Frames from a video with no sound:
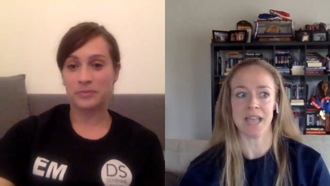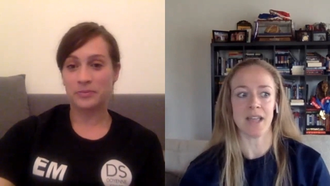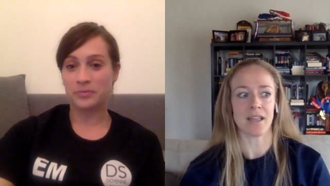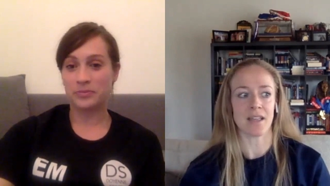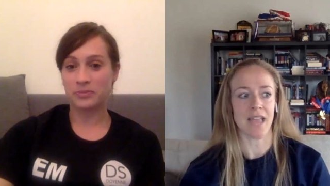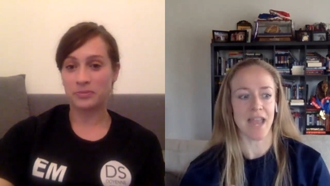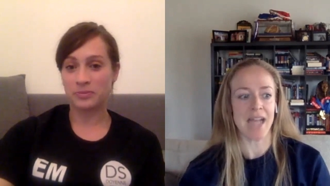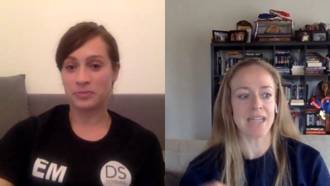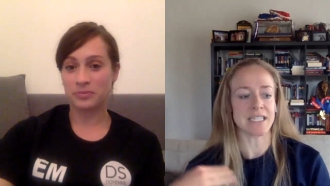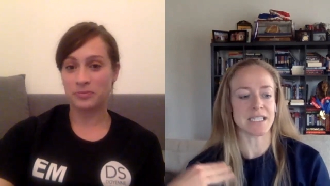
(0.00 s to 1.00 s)
Speaker 1: it's like, can
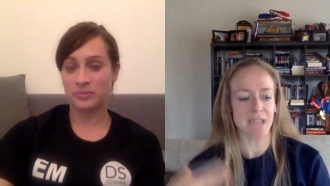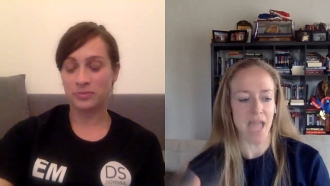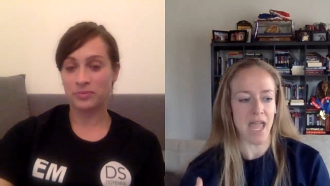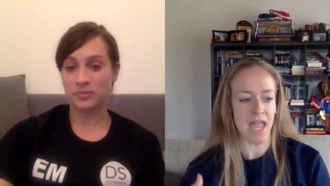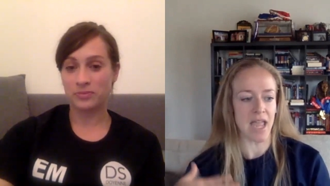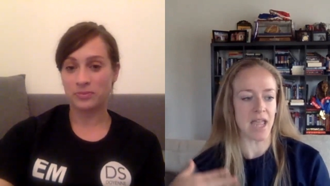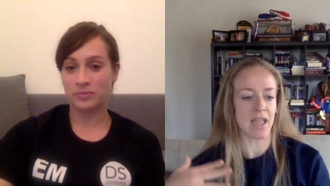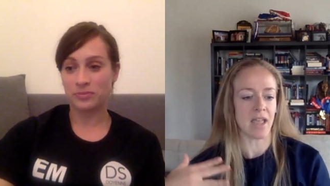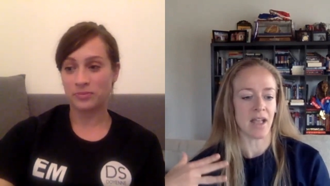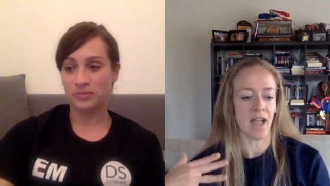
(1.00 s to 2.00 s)
I
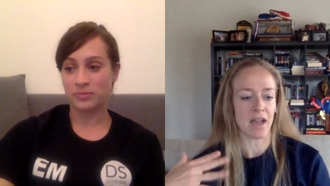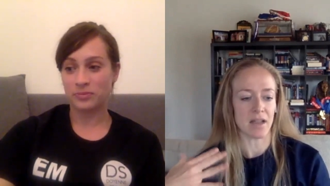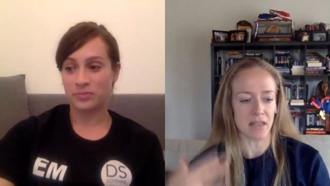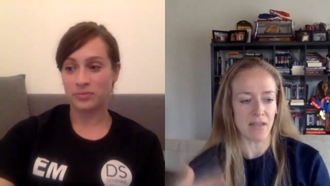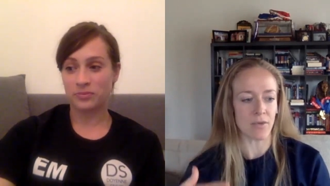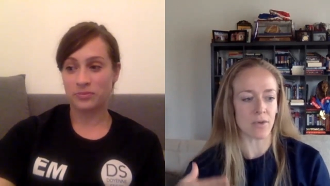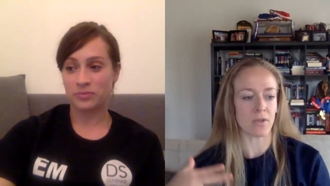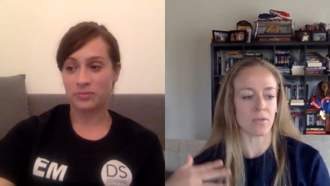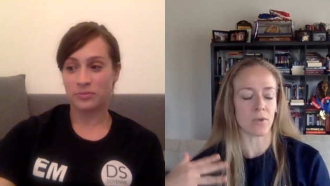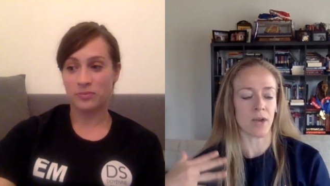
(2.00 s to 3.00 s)
stay at a
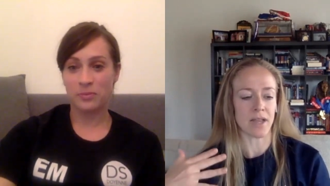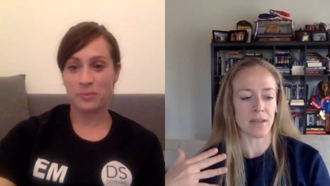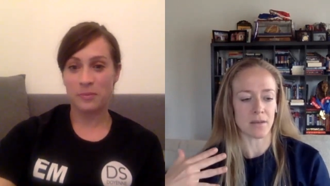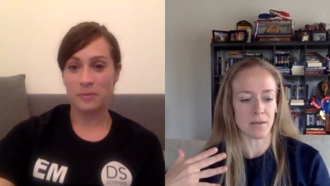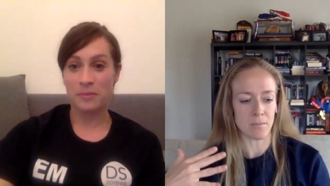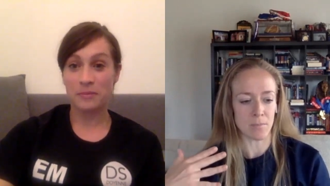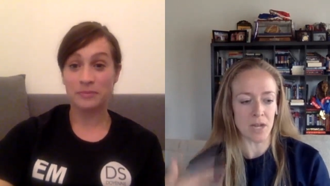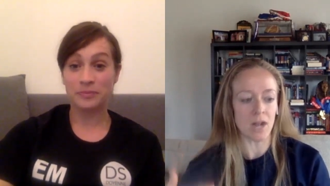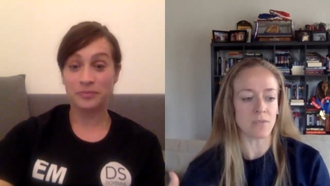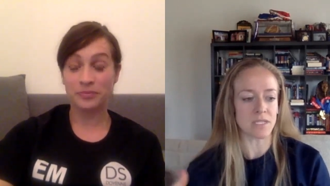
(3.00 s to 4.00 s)
level where I can
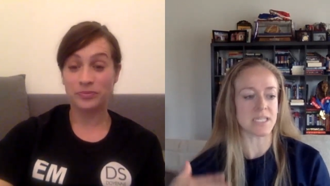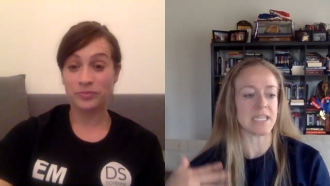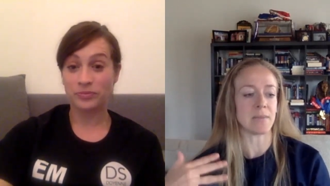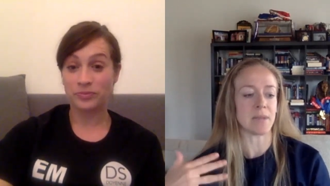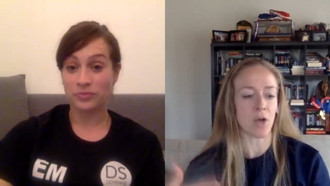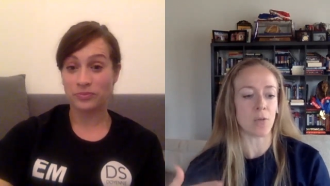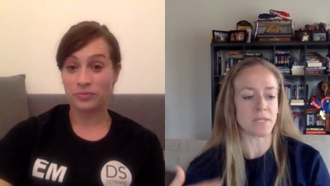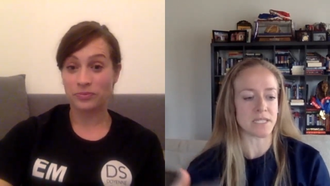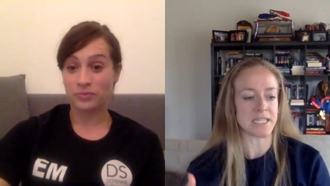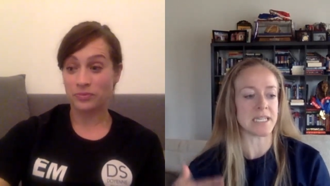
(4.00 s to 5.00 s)
be on this team and help
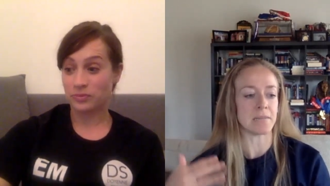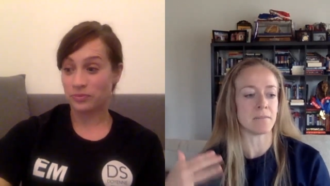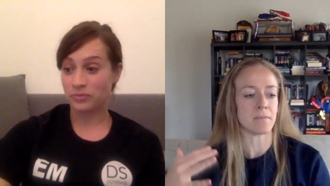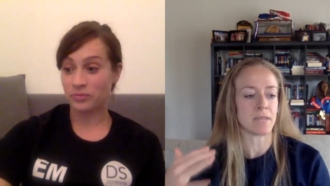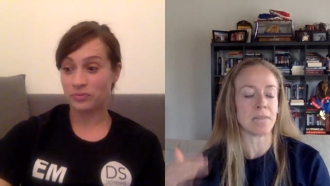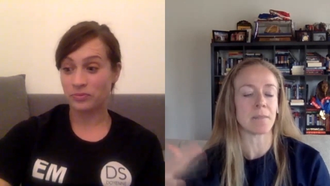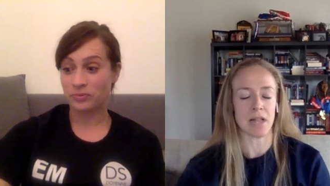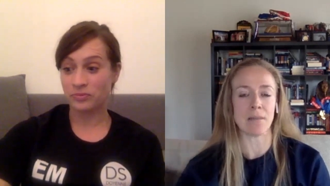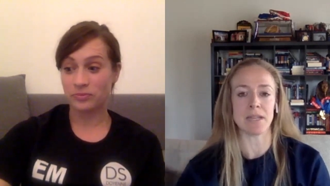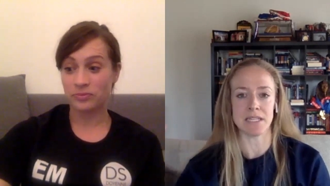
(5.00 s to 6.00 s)
this team keep
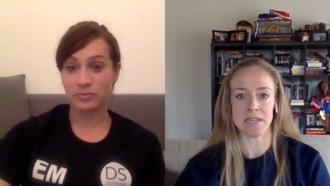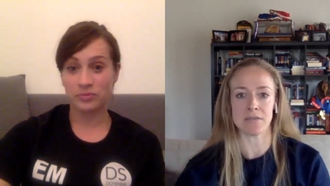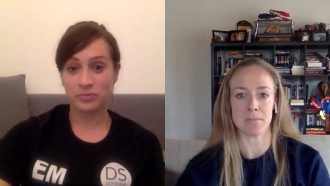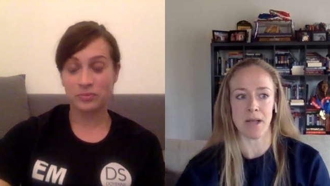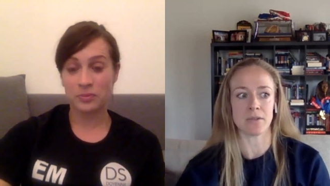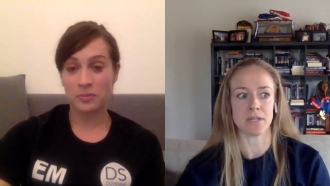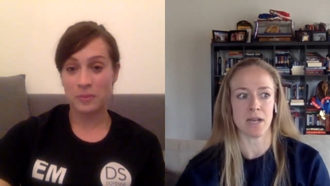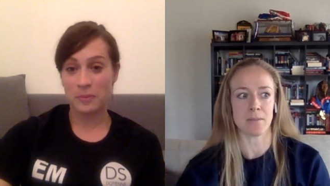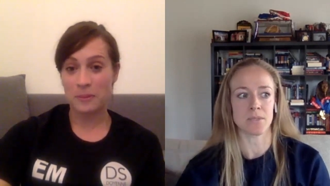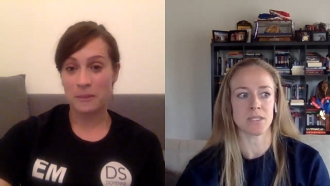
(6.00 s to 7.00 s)
climbing to different
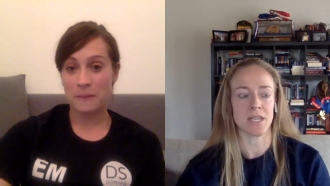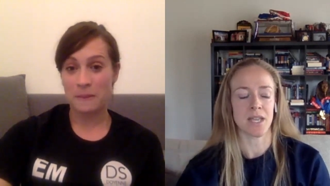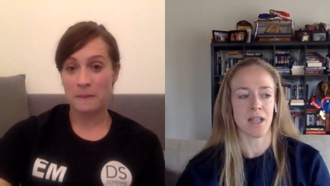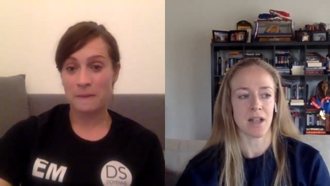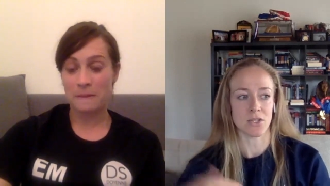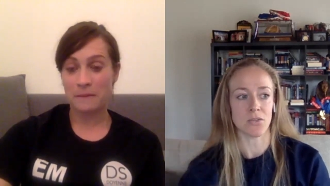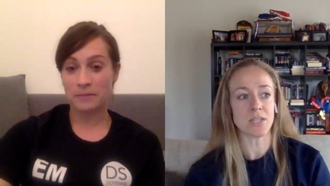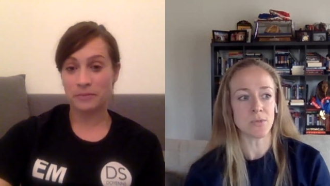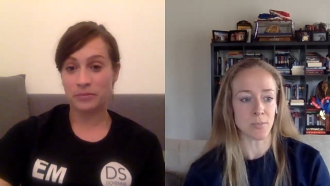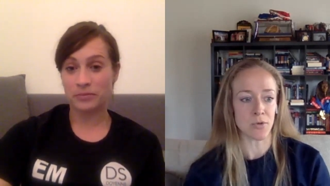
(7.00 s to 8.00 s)
mountaintops? And so
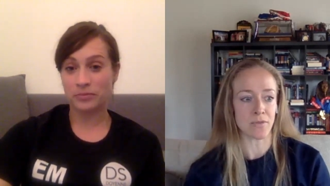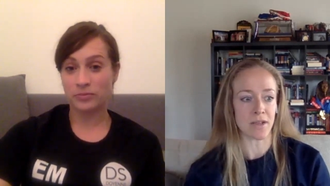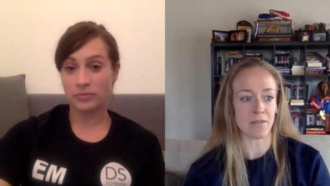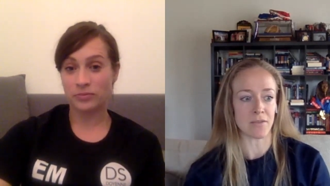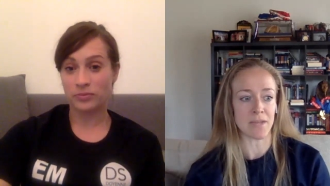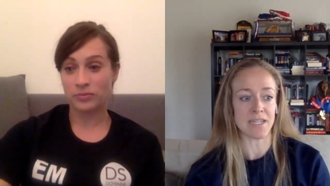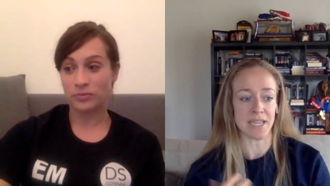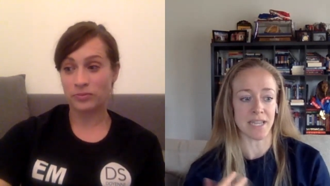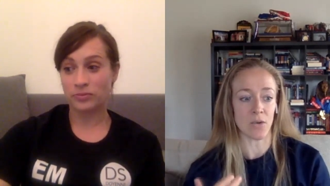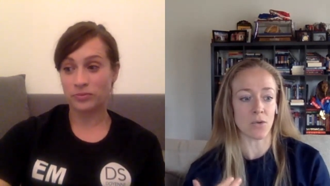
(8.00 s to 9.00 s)
that's what's motivating for me as
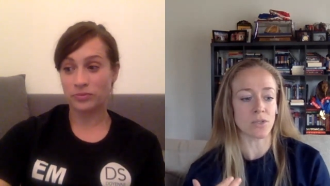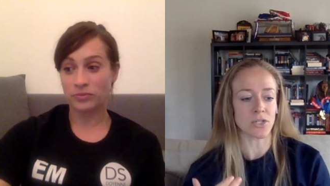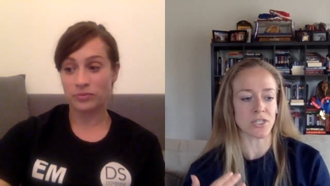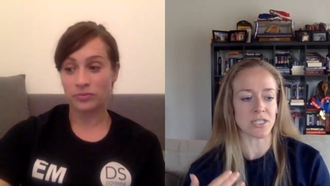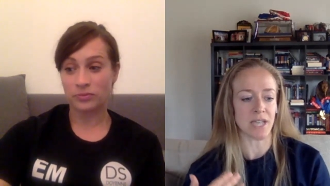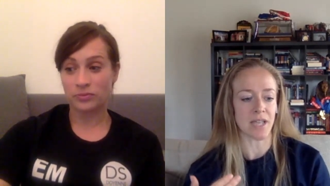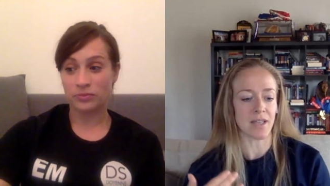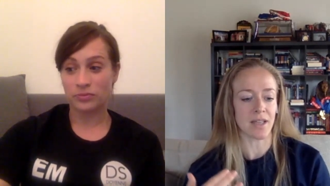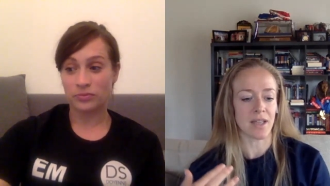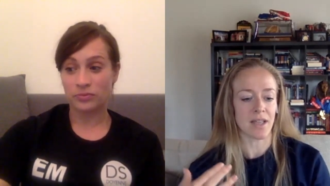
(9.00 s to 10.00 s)
I get older is
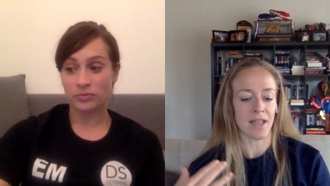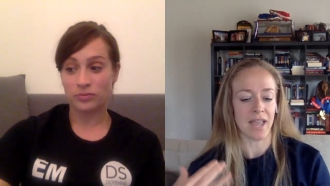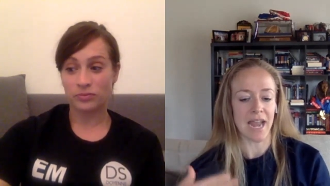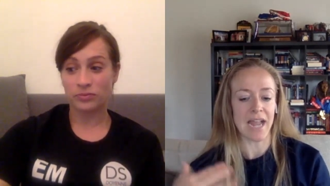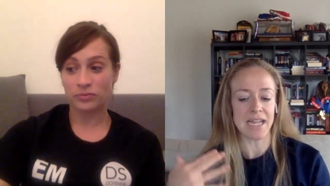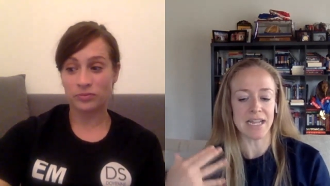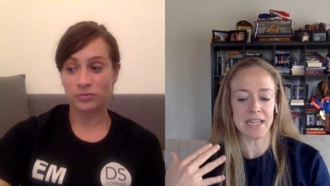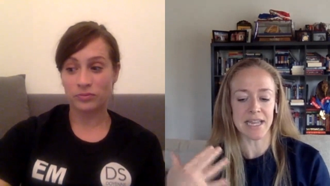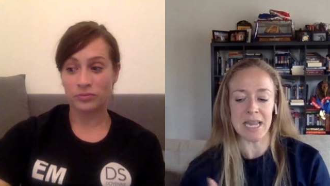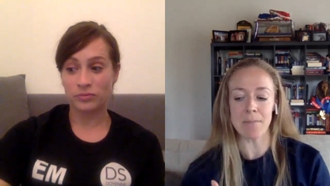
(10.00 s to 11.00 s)
like, can I
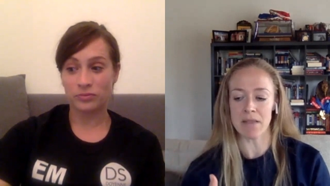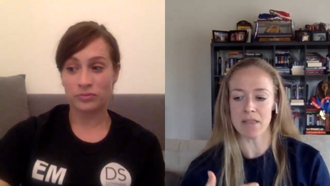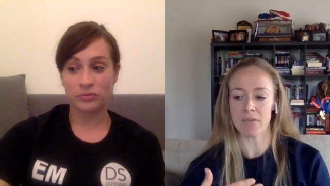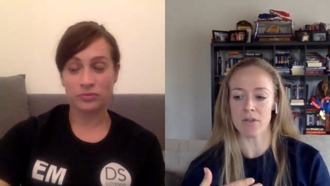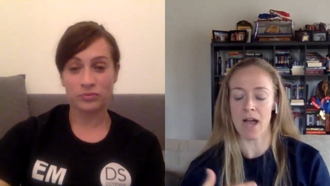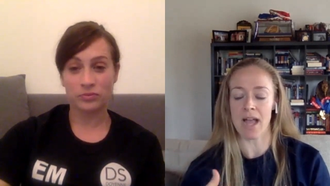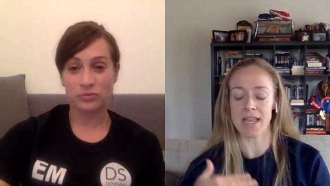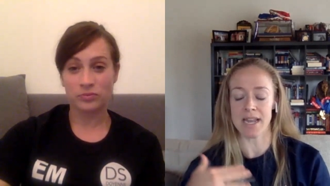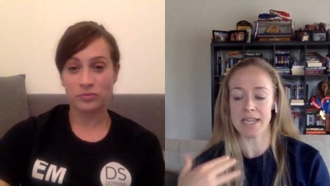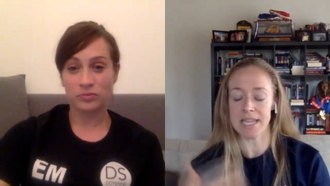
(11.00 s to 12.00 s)
keep my level high?
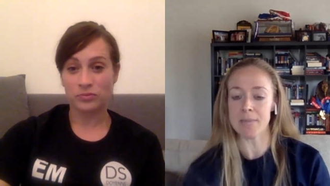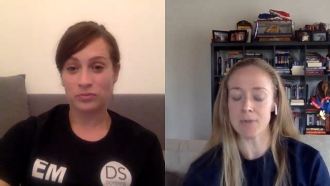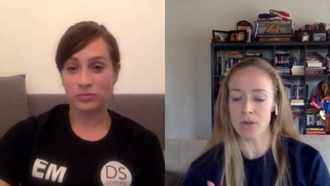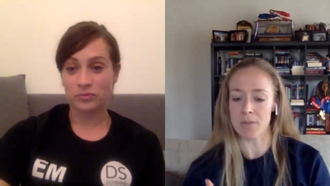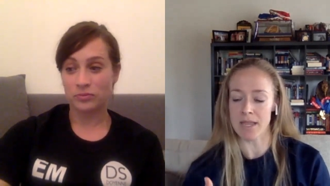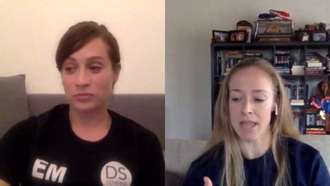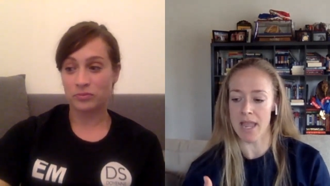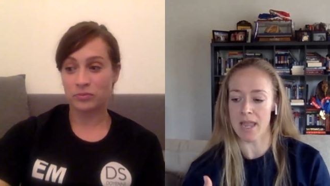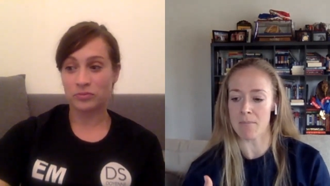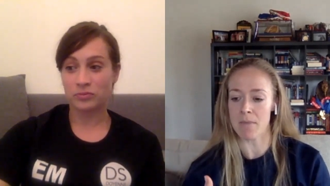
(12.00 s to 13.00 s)
Can I keep growing my
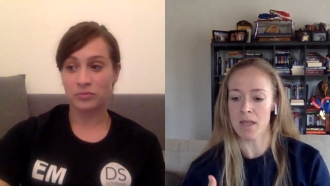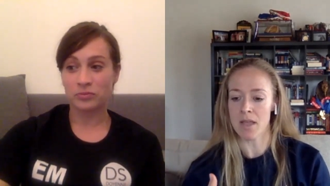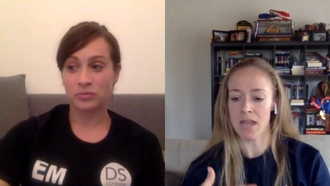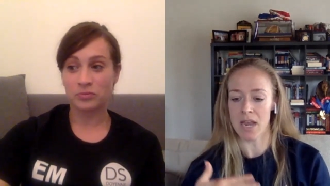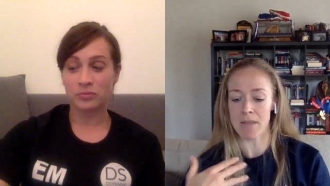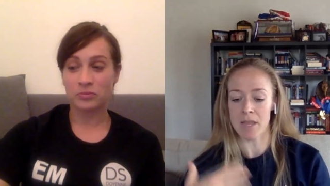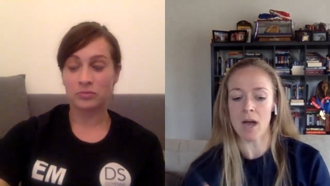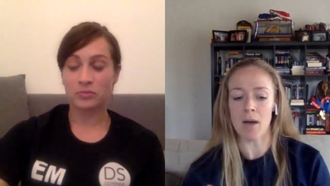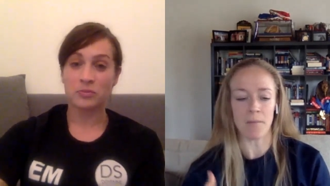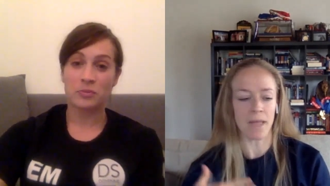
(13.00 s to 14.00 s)
game? Can I
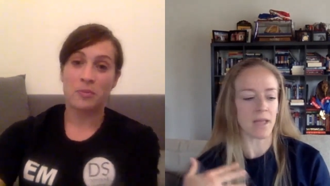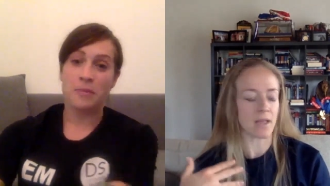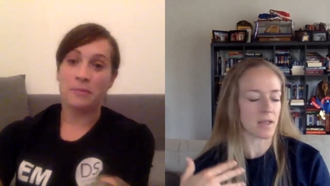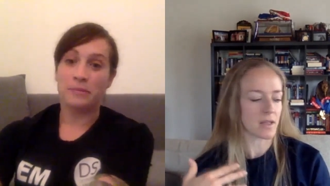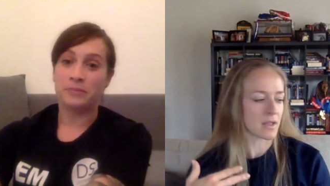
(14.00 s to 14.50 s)
become like